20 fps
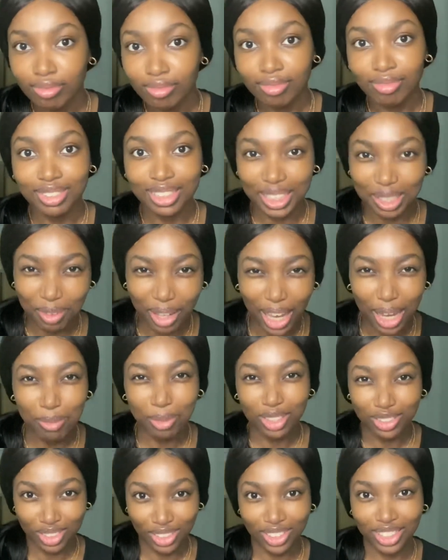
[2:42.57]
See, my
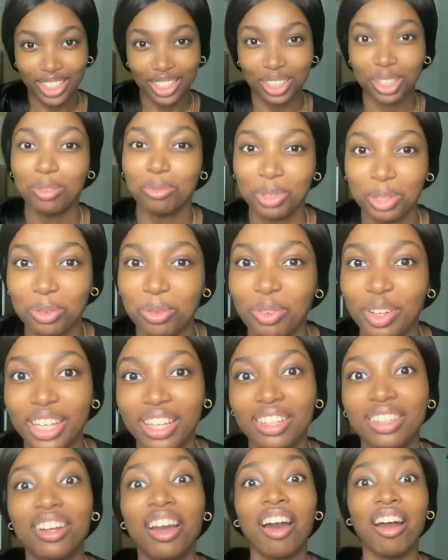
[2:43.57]
eyebrows are looking a bit
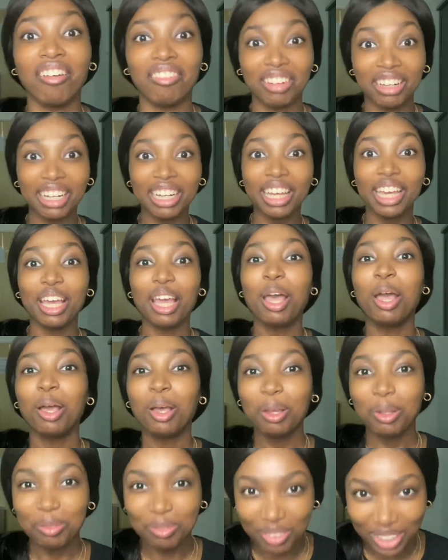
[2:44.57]
weird currently,
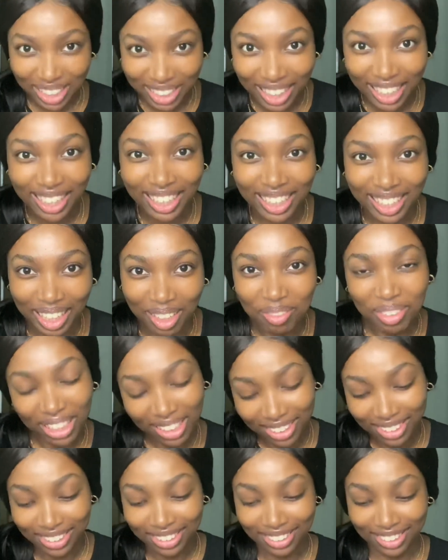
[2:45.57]
but they're gonna get
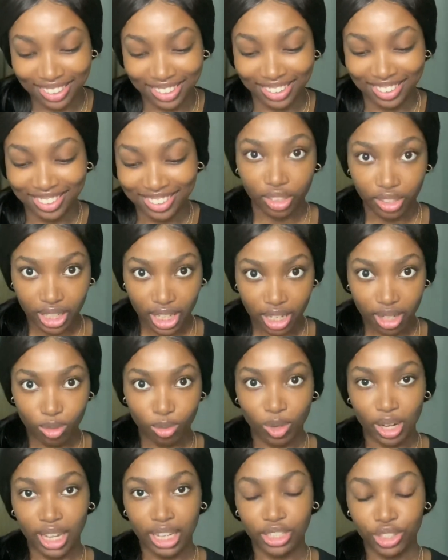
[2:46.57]
better. So now
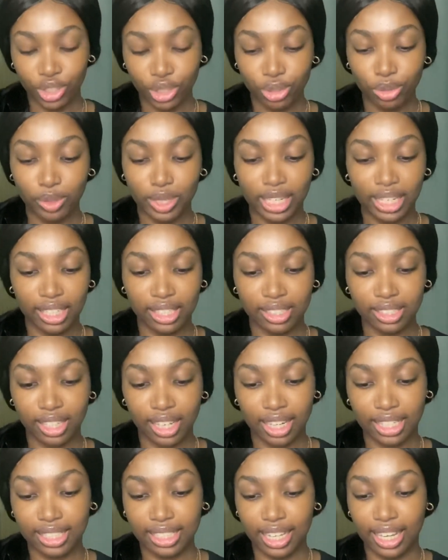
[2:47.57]
what I do is
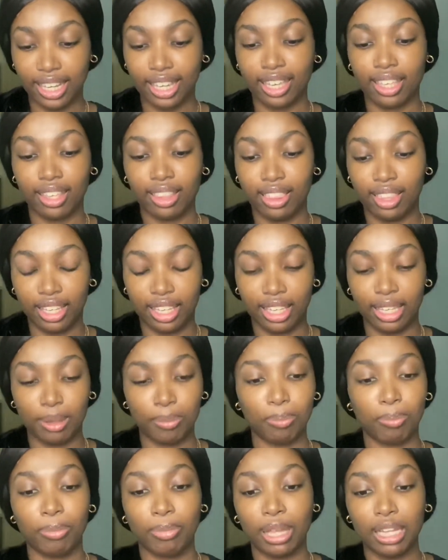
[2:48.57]
I take the
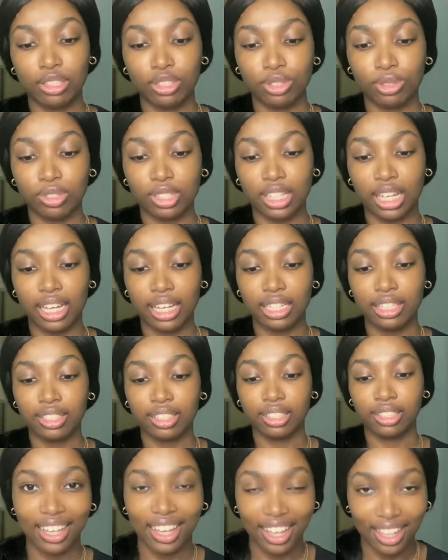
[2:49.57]
pencil side
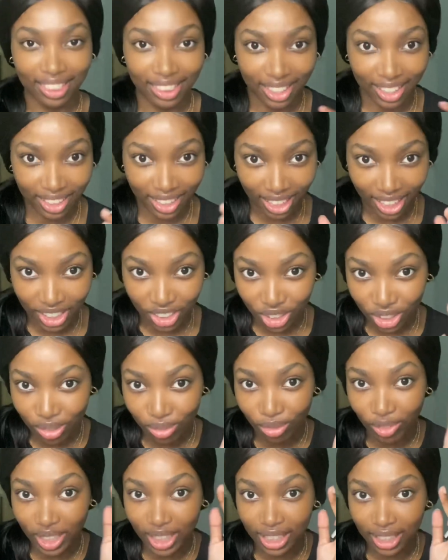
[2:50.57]
and then I just
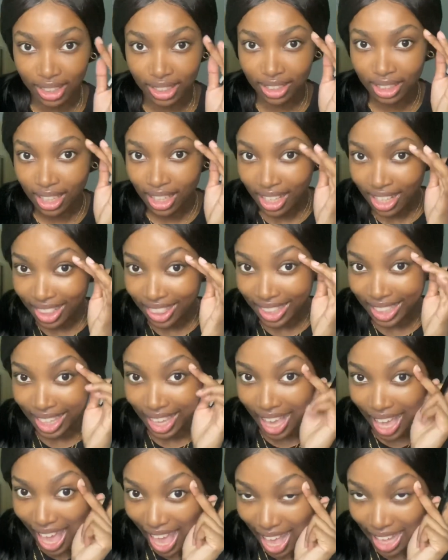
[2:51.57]
fill in the
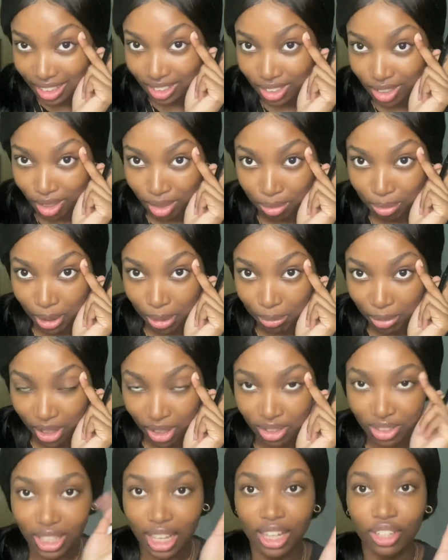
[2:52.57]
end of my
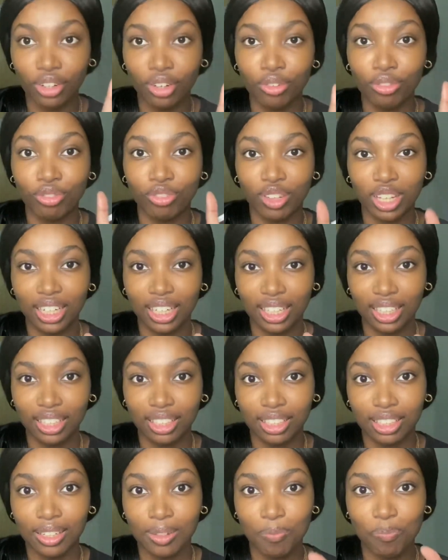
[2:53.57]
brows. I don't fill
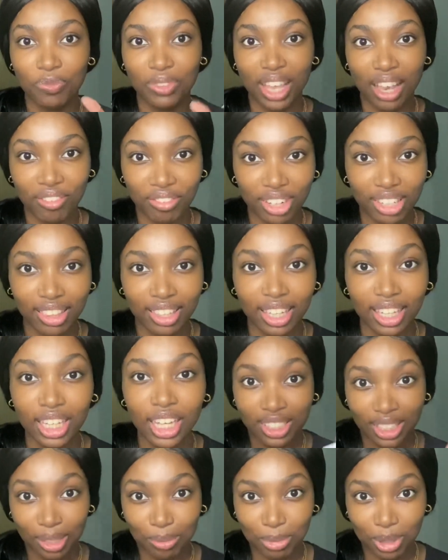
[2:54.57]
in everything,
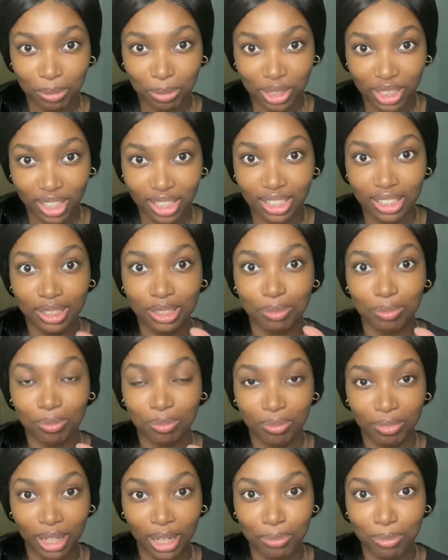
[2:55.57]
simply because
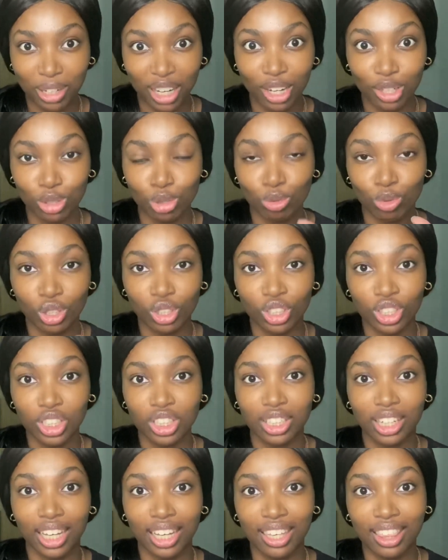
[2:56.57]
my brows will look
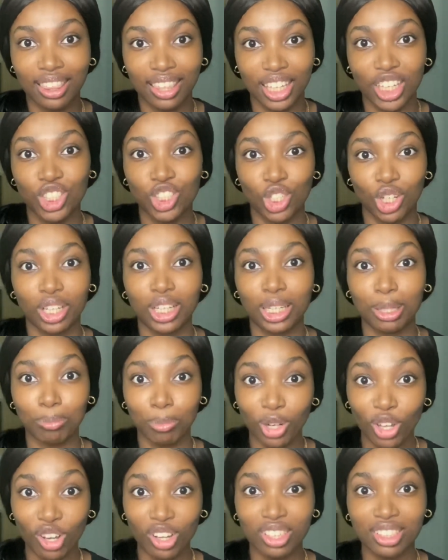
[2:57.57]
like thick chunky
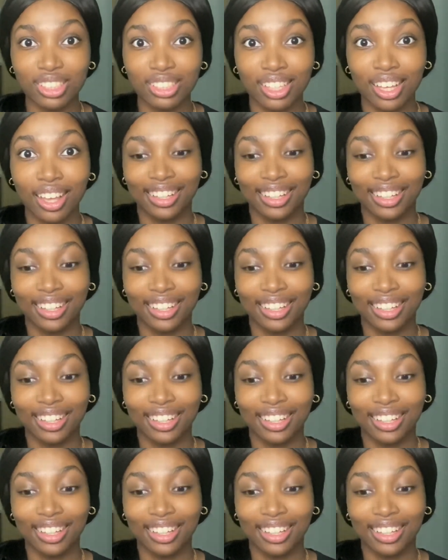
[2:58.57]
blocks.